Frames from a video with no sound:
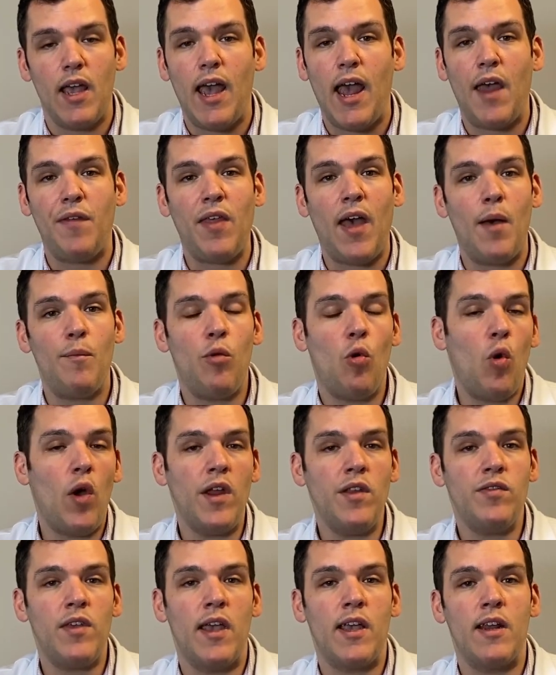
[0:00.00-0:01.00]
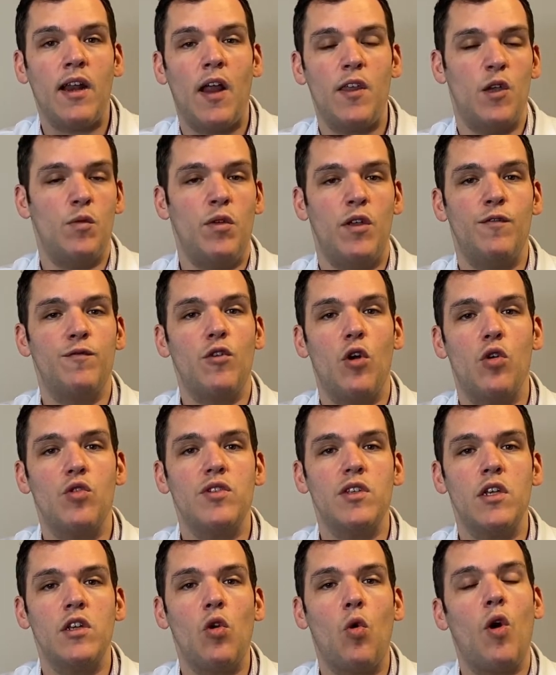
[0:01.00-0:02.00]
At that point, they can either be
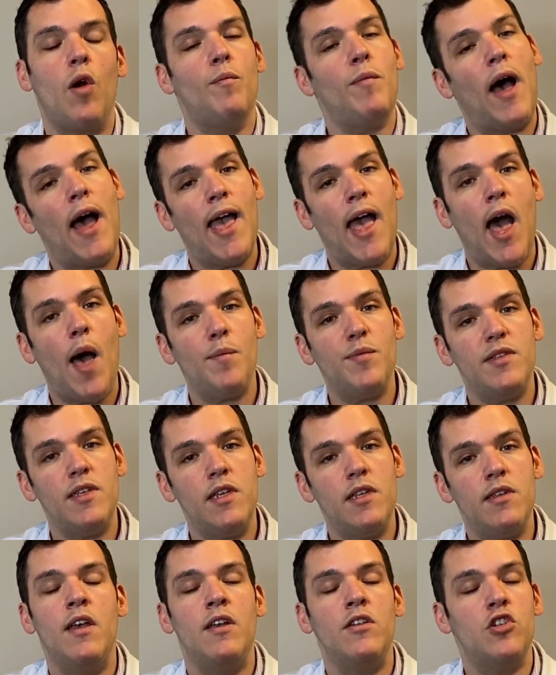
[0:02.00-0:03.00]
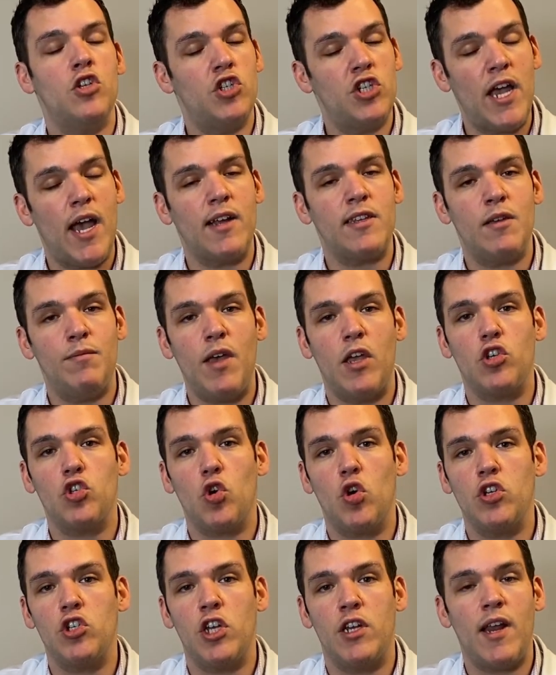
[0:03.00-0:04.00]
frozen or biopsied to check to make
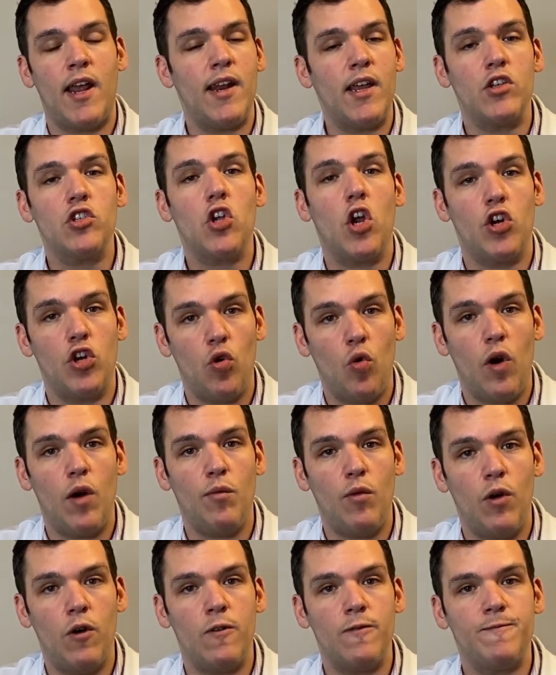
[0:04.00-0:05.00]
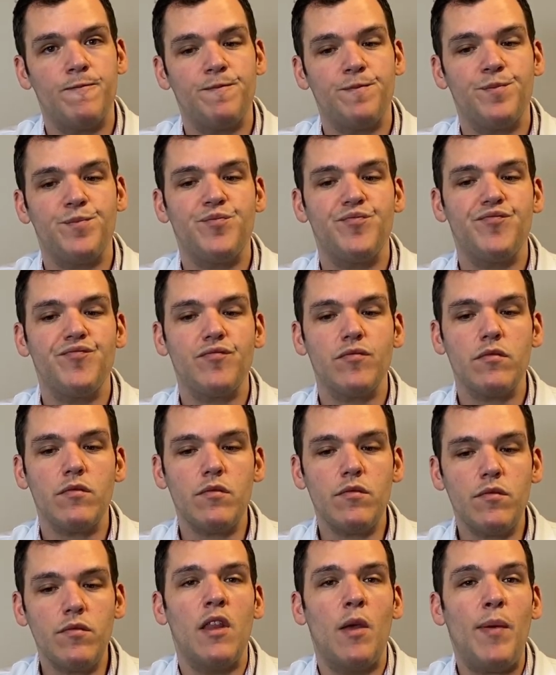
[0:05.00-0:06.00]
sure genetics are normal.
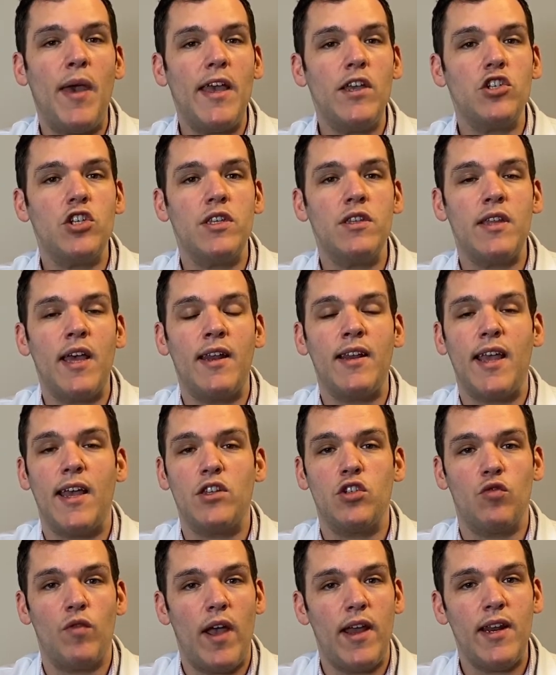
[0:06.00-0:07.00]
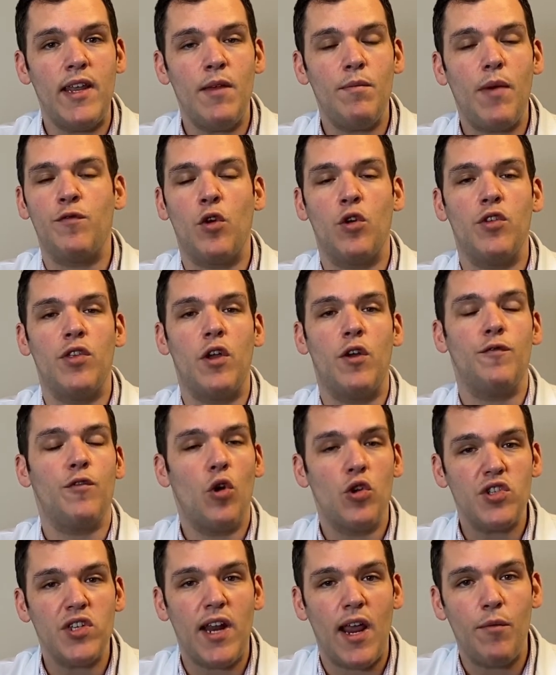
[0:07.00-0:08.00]
The patient then gets ready for their
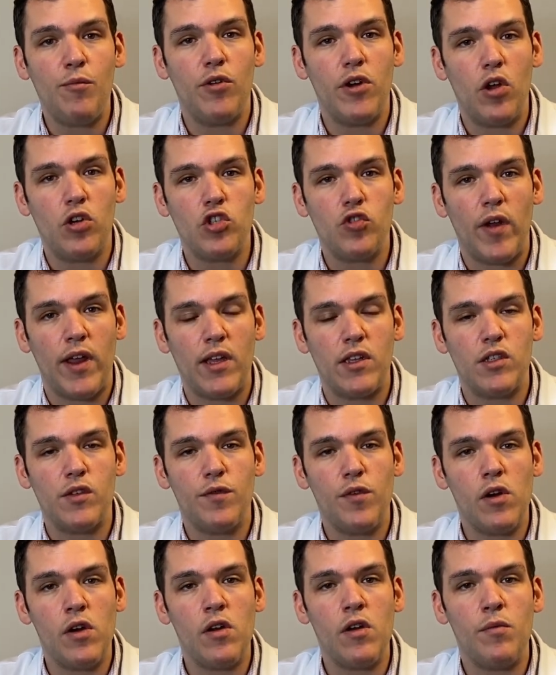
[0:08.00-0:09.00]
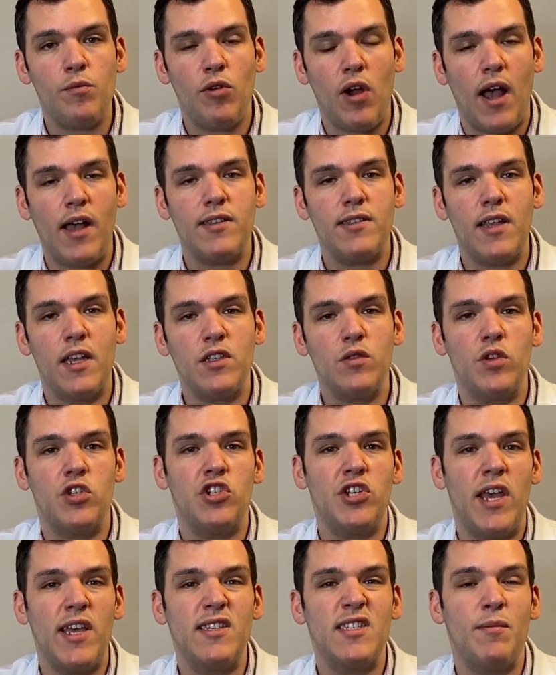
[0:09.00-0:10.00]
frozen embryo transfer process, which
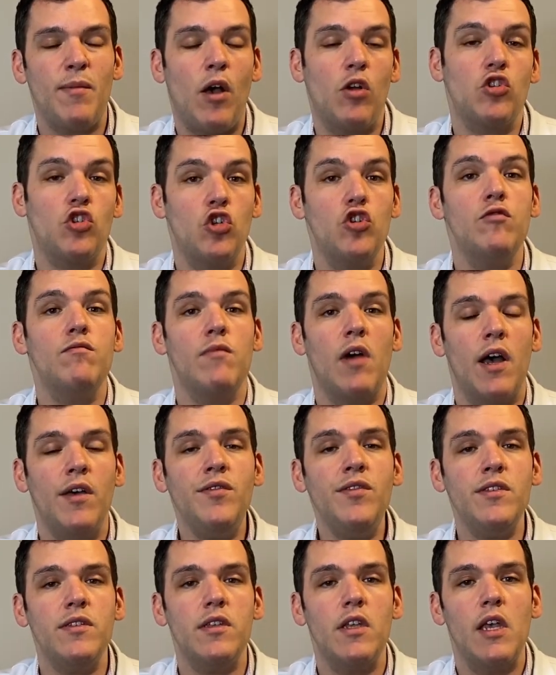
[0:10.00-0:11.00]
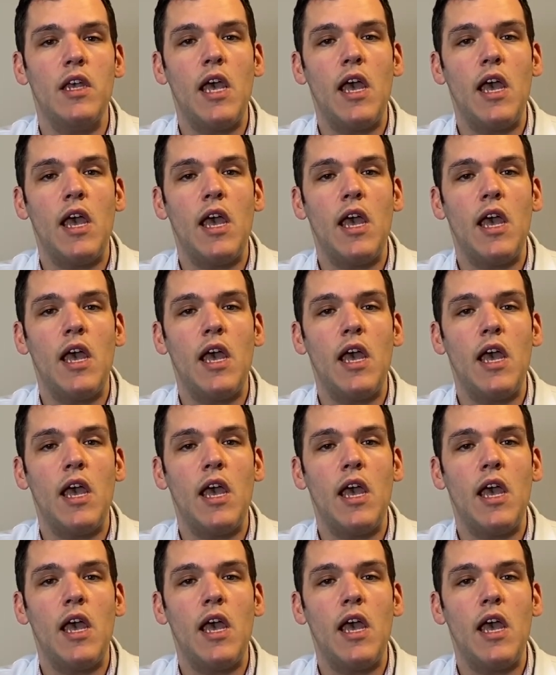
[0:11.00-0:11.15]
takes about 2 months.